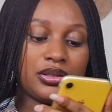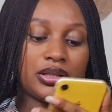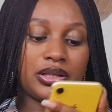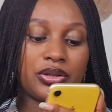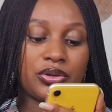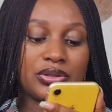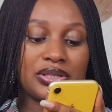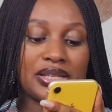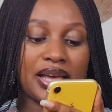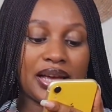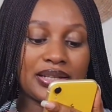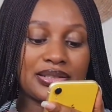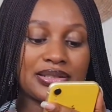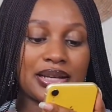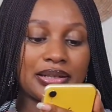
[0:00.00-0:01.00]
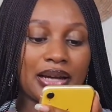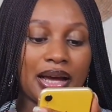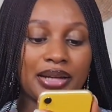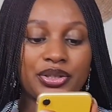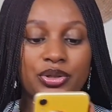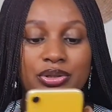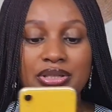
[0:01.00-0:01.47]
click on text and
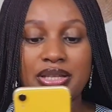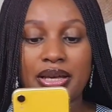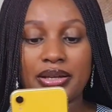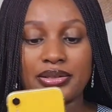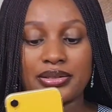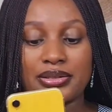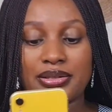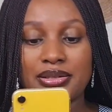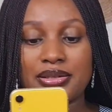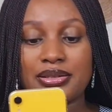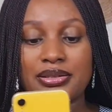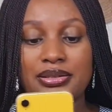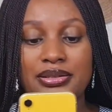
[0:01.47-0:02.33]
add your text.